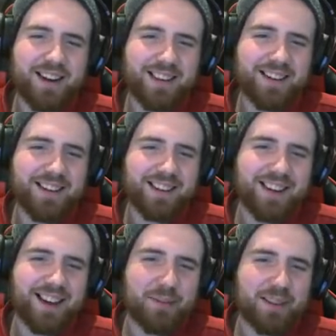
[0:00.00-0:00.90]
They're not that
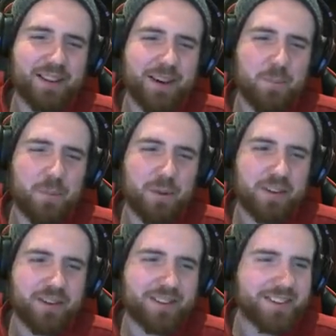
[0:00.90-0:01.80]
happy that I burnt
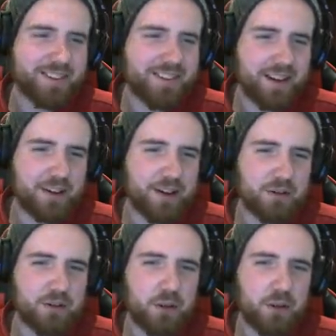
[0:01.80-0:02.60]
down their entire house.